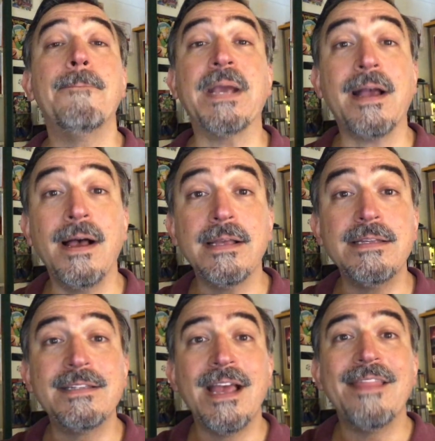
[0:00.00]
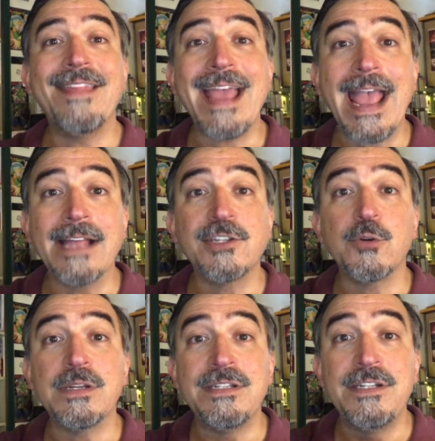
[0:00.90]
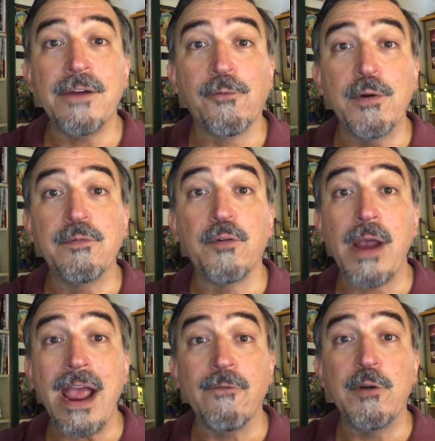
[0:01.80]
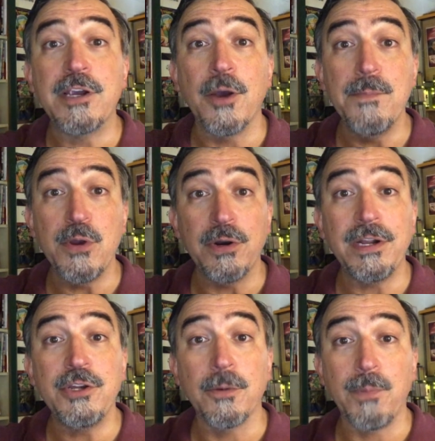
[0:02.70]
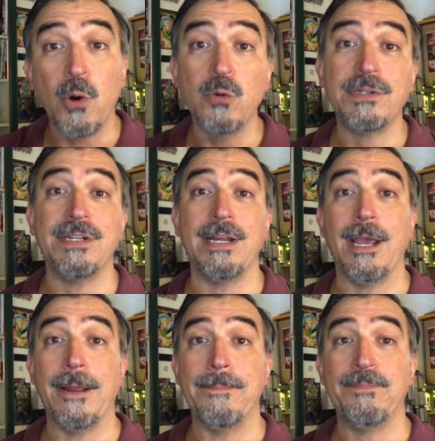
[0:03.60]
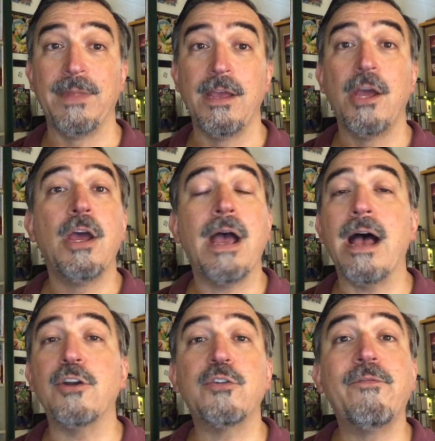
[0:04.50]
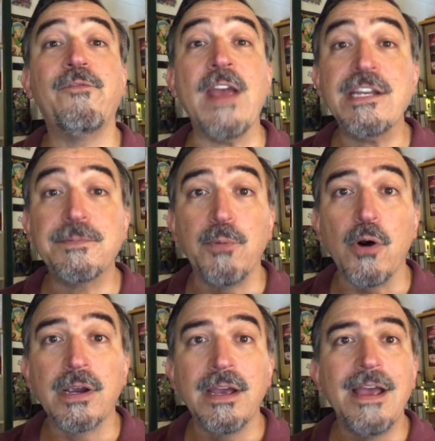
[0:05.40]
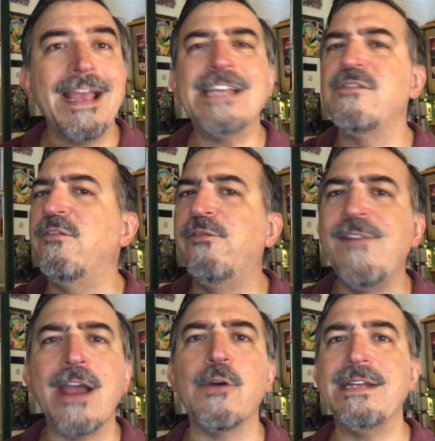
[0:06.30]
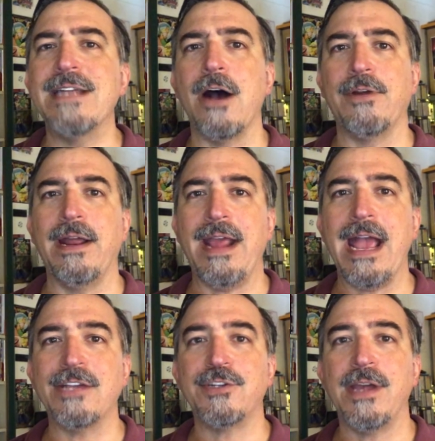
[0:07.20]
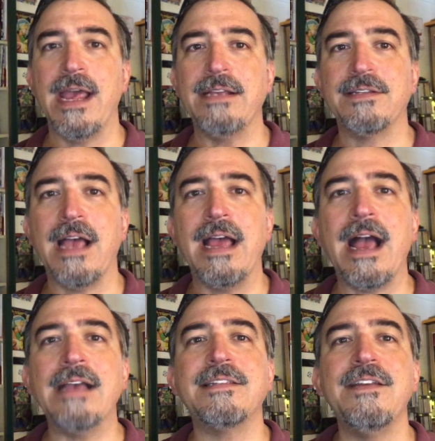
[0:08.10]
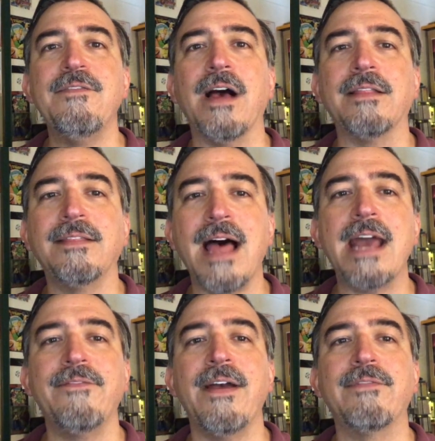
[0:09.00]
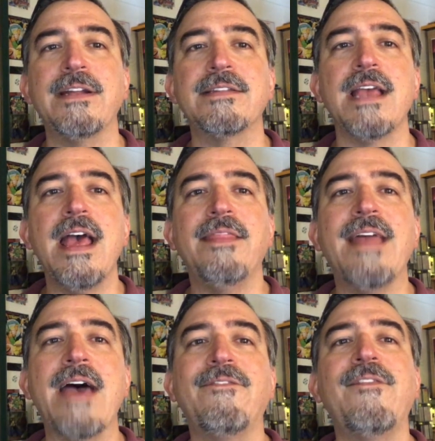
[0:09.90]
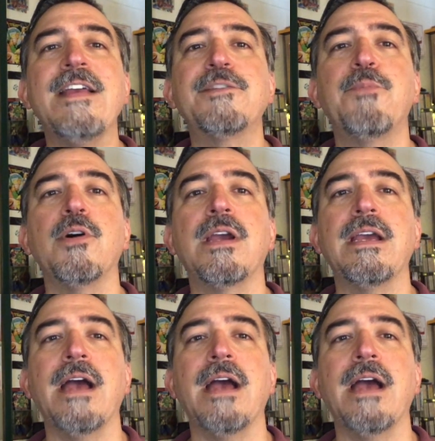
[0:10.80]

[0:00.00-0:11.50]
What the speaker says: Because the answer is different for every community you're posting in. Facebook is very down on hashtags. I see a lot of evidence that Facebook